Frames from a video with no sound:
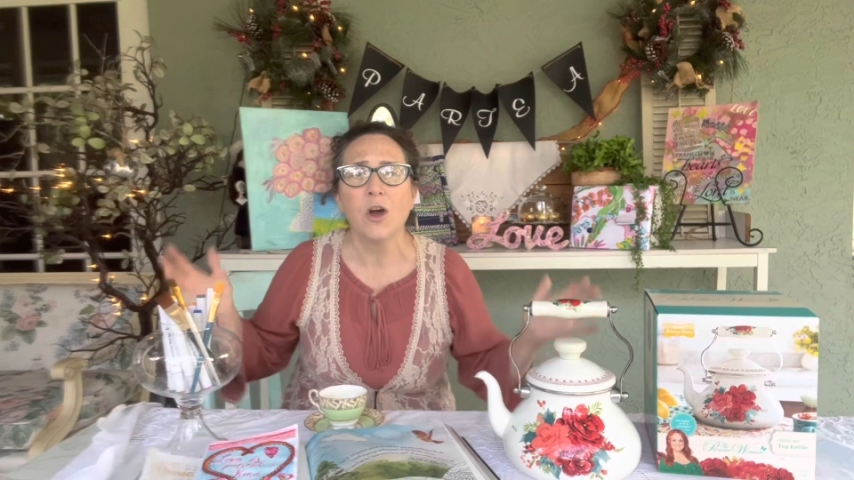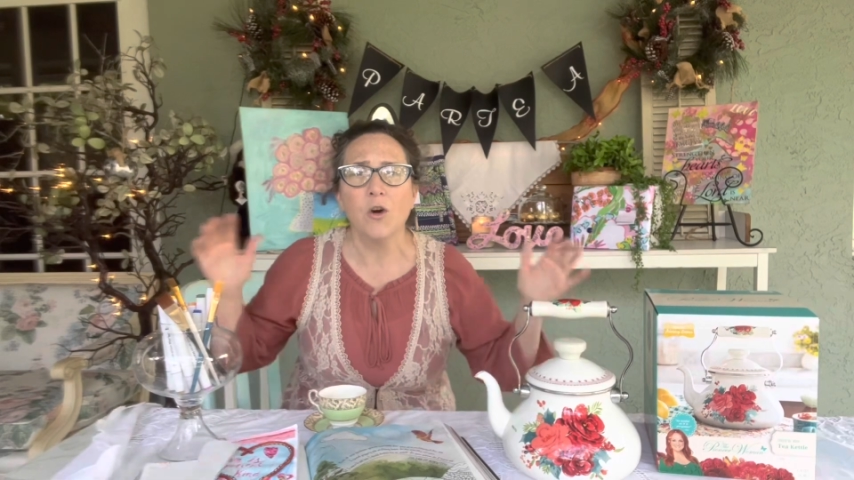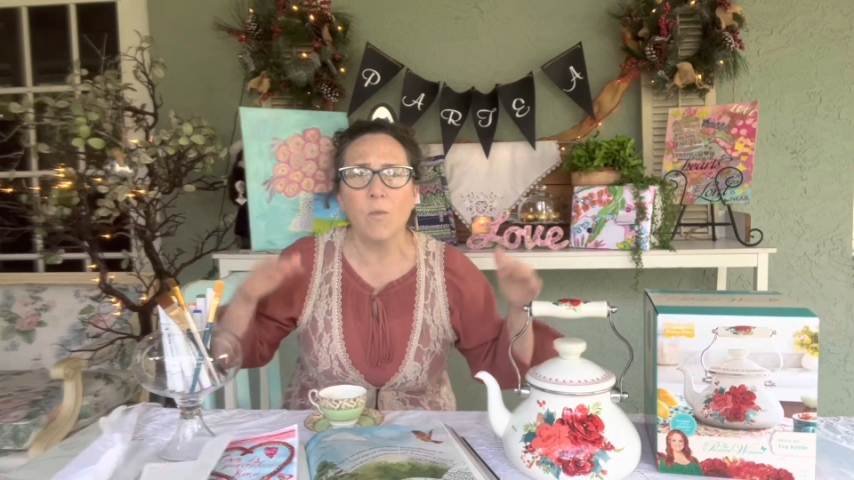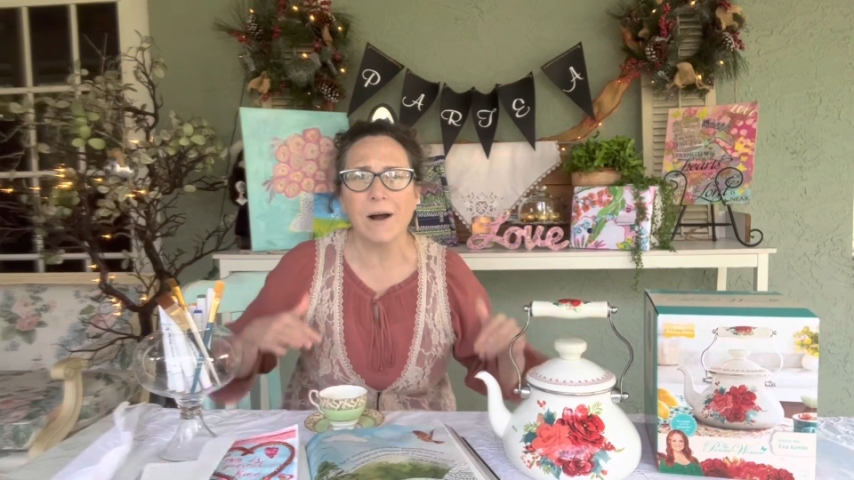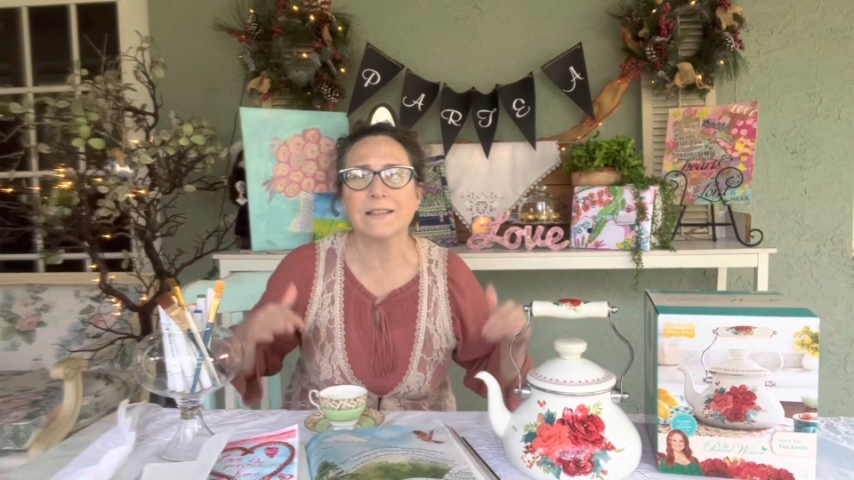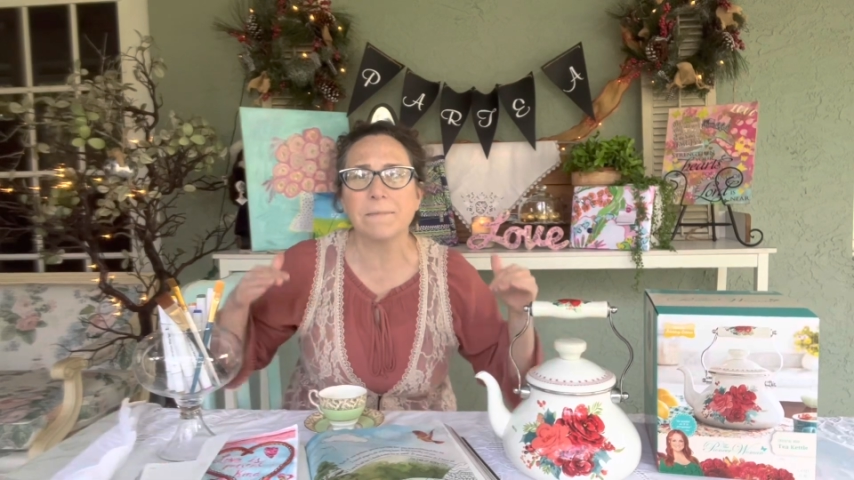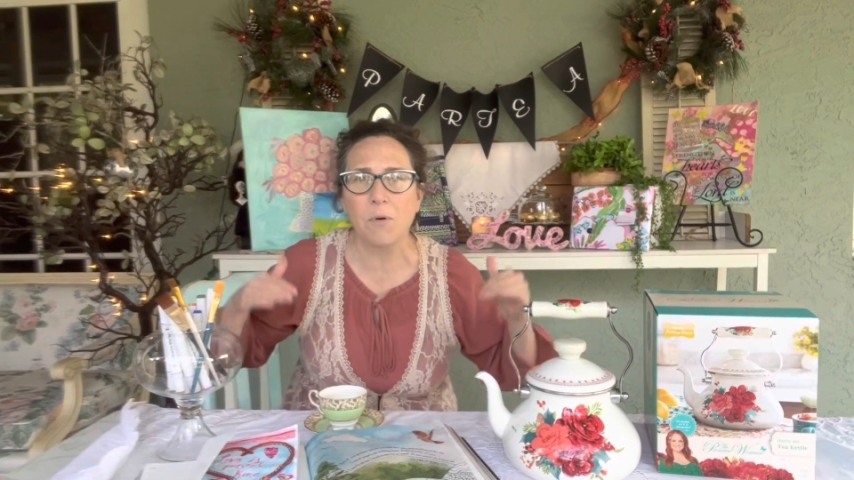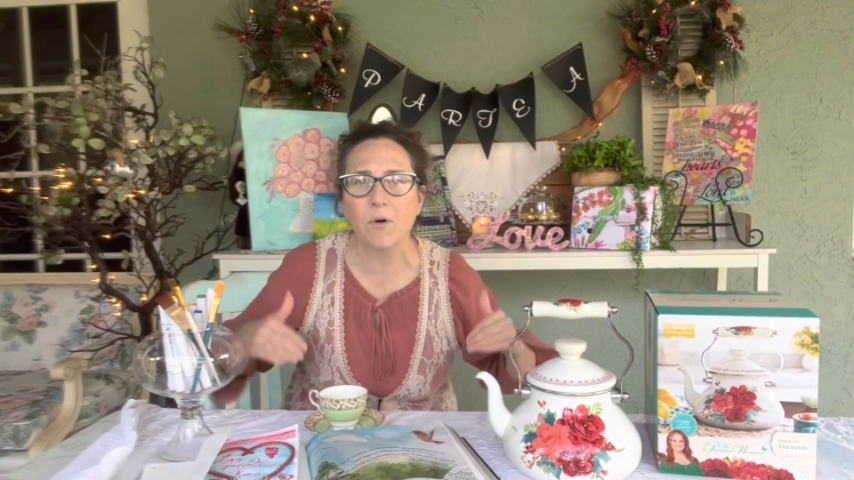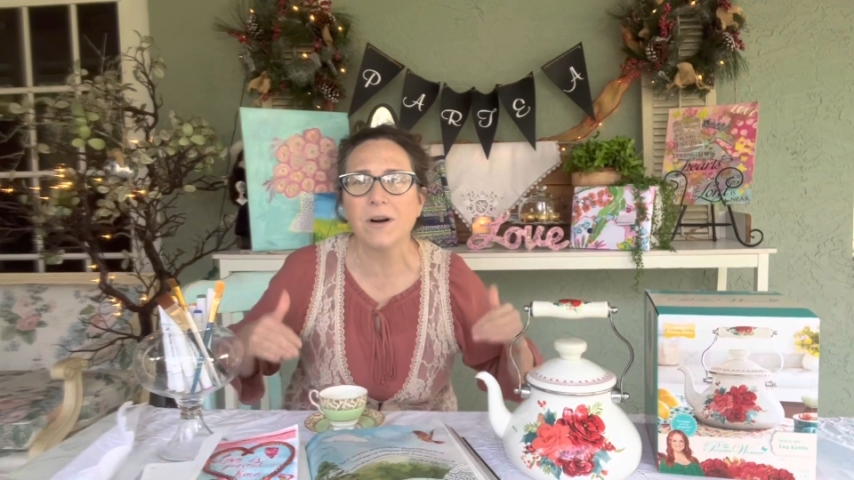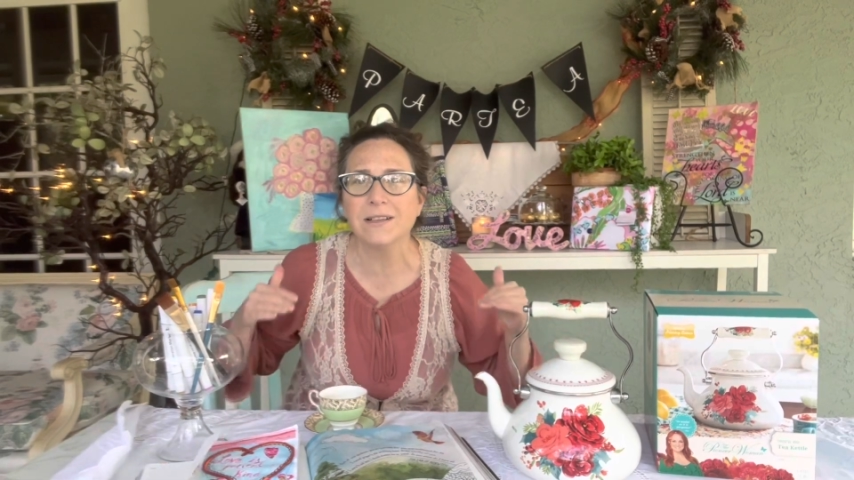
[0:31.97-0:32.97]
who want to
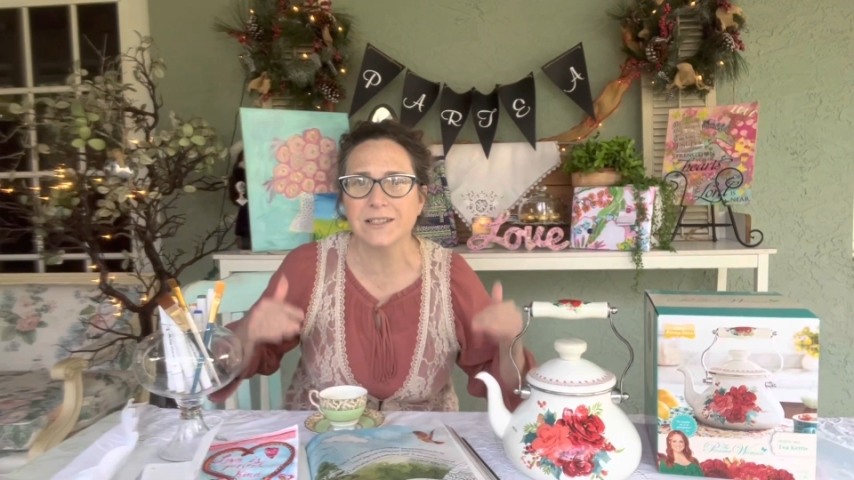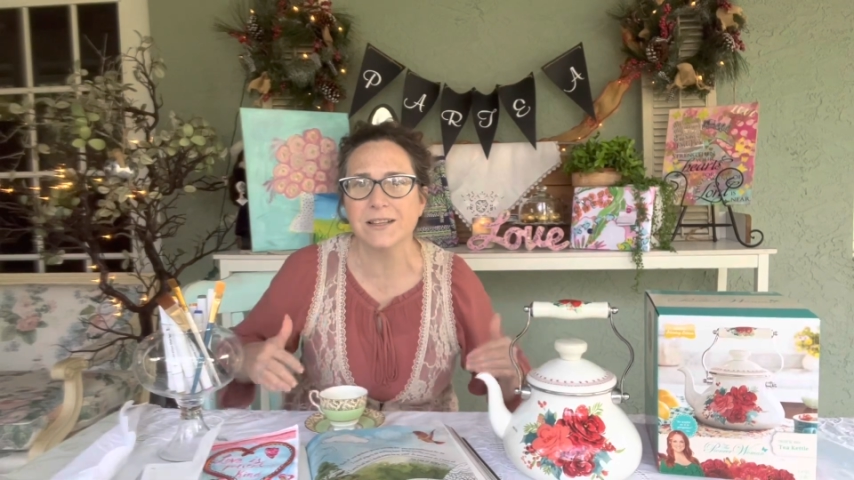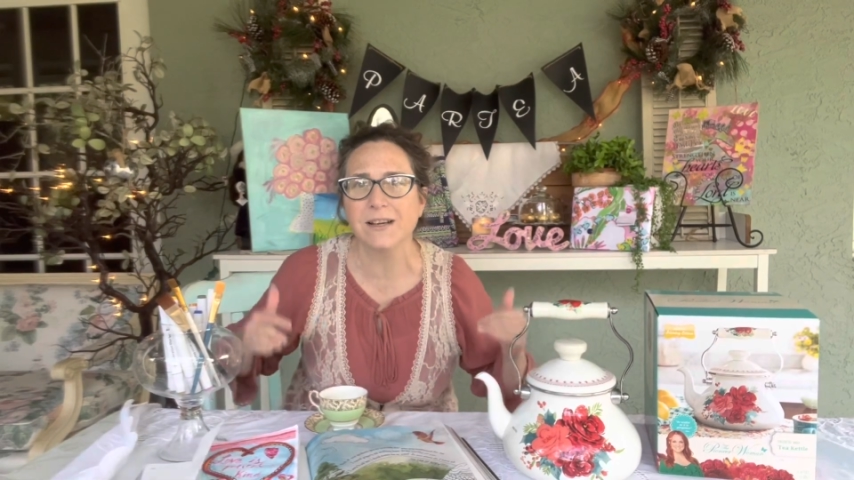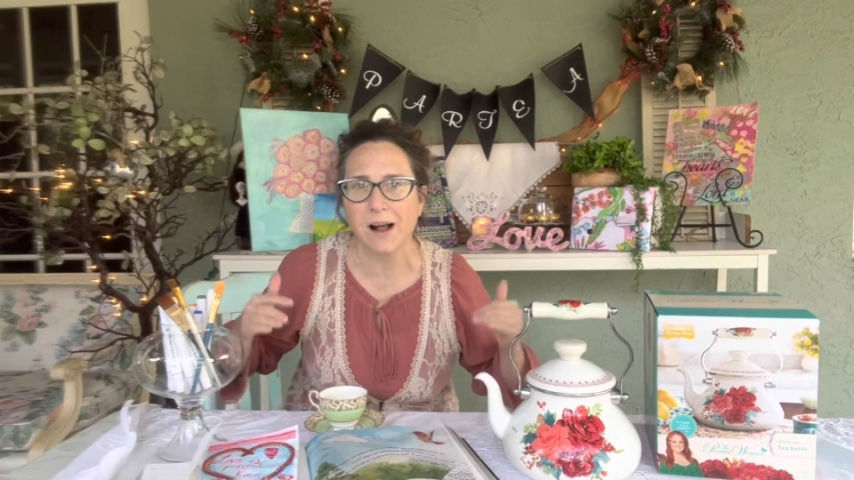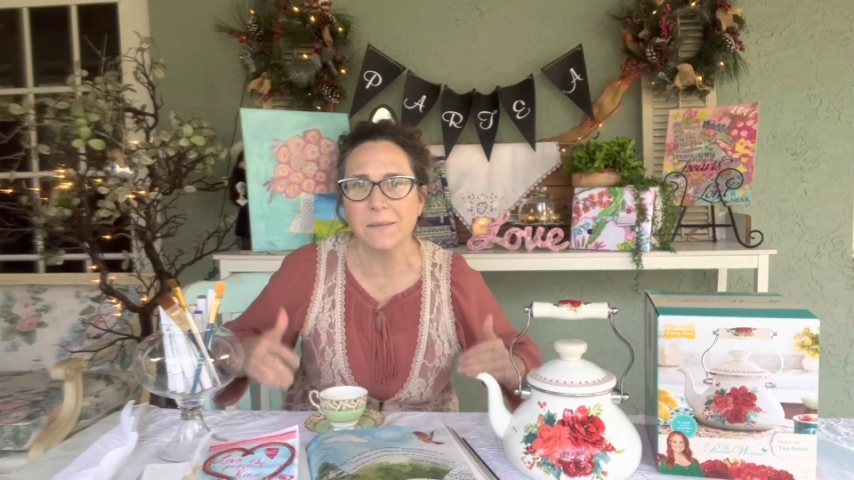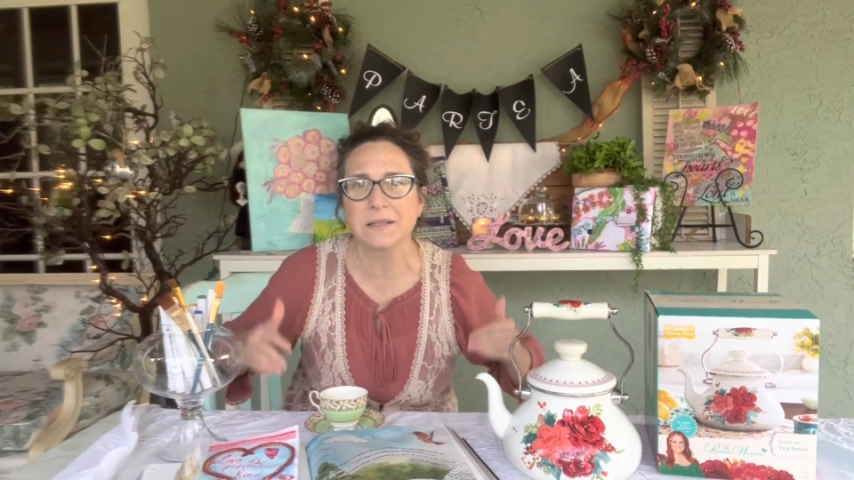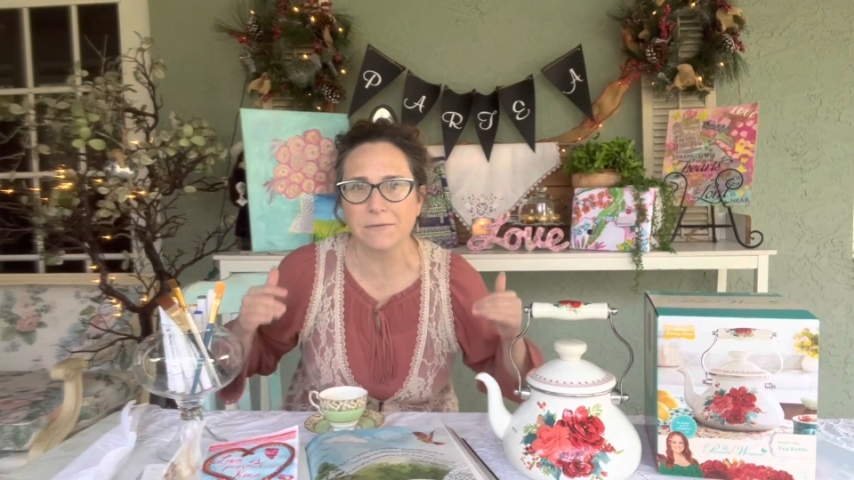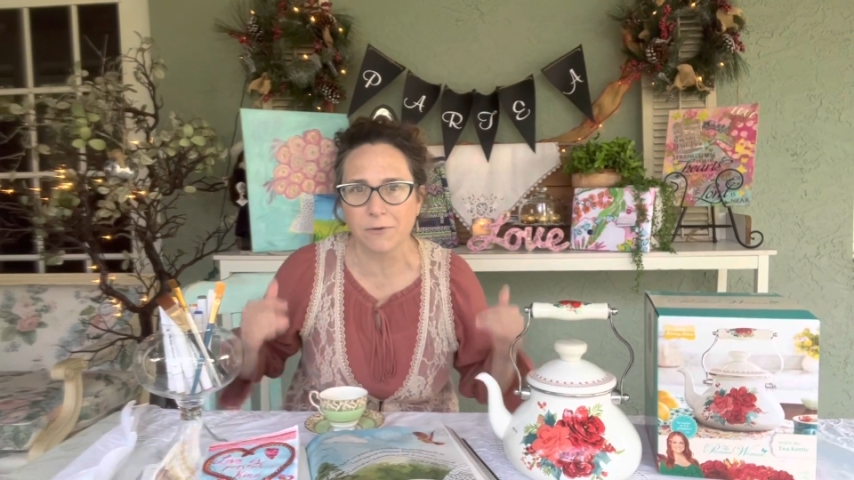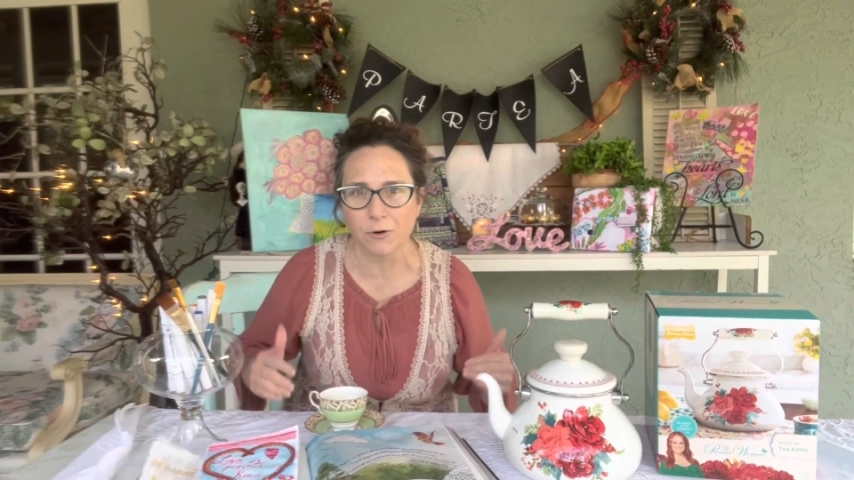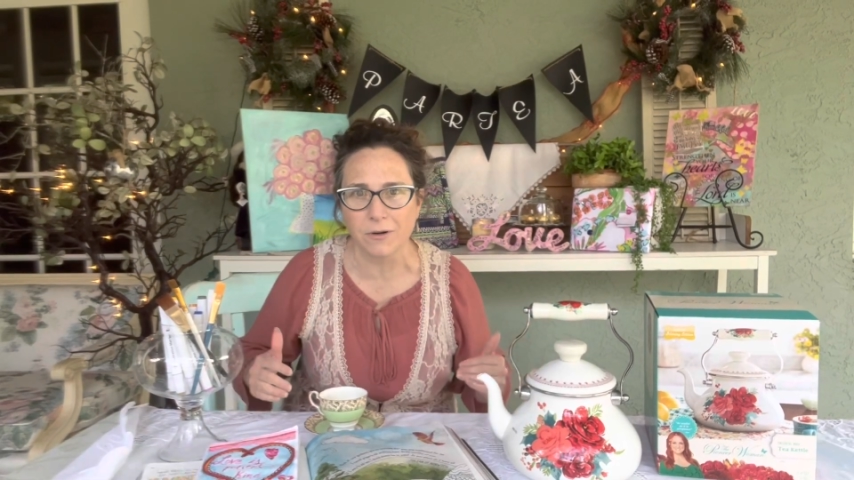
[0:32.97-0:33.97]
pour into the cups
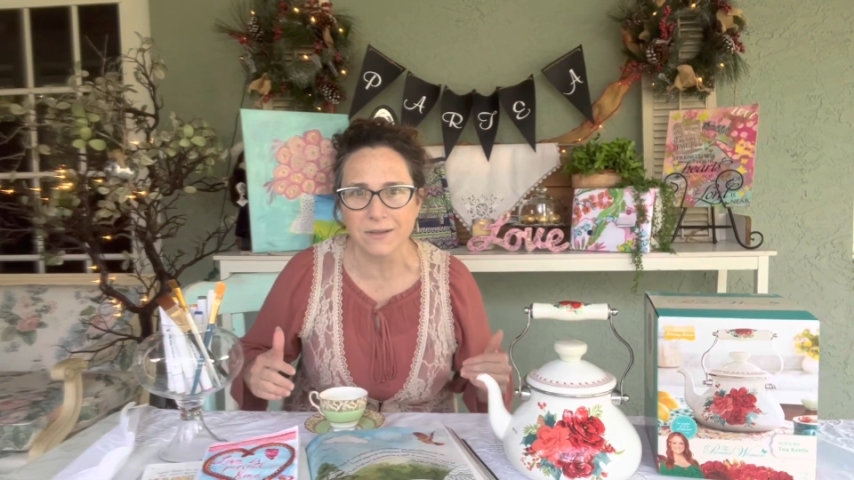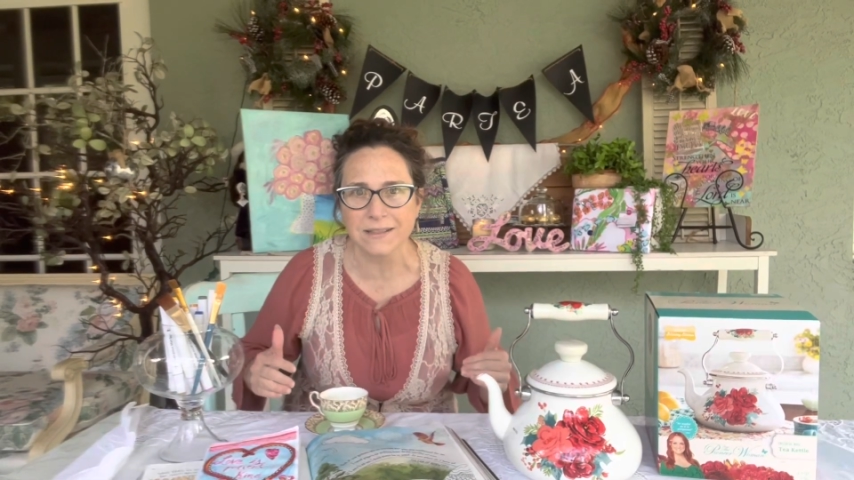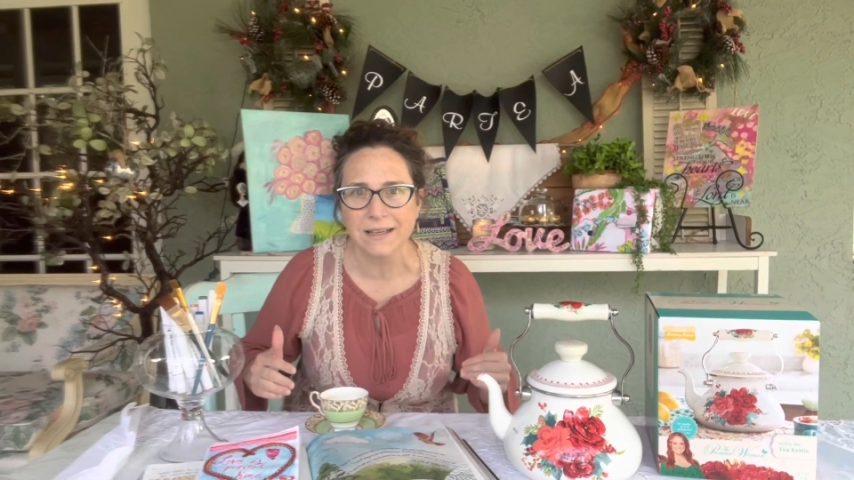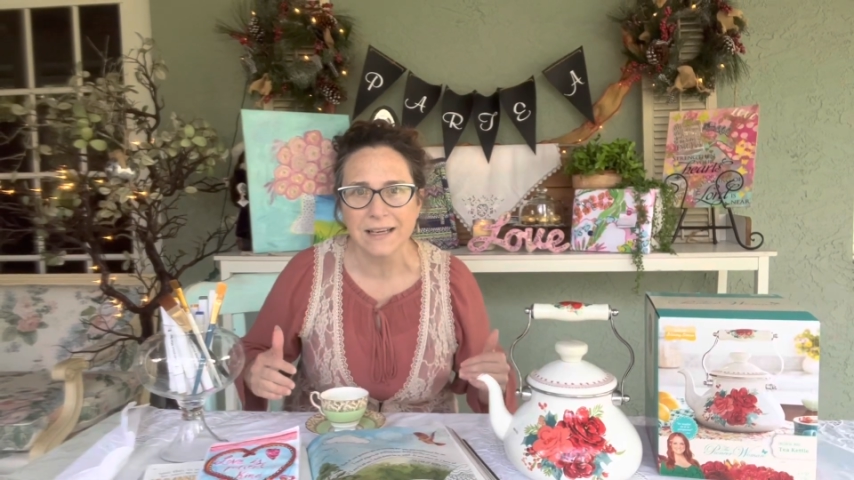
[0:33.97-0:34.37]
of girls.